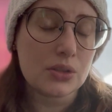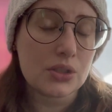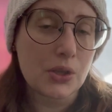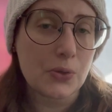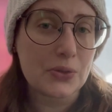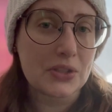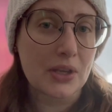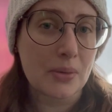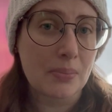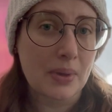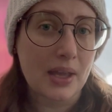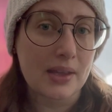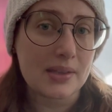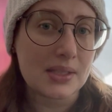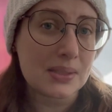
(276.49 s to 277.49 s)
soaks up
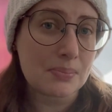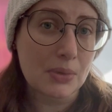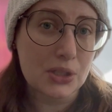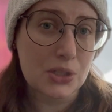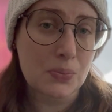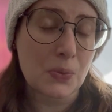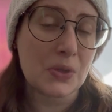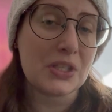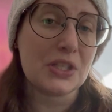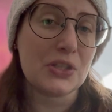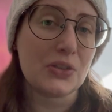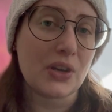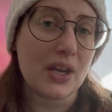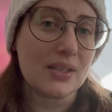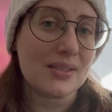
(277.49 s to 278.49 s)
as much
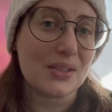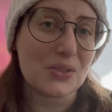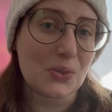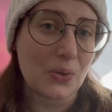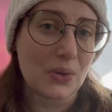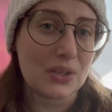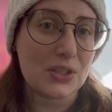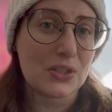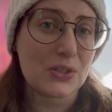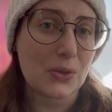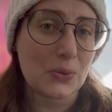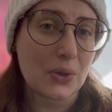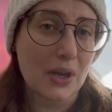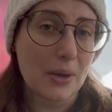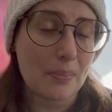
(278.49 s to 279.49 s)
moisture as it's going to
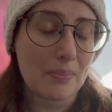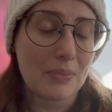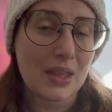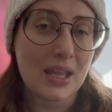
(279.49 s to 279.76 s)
soak up,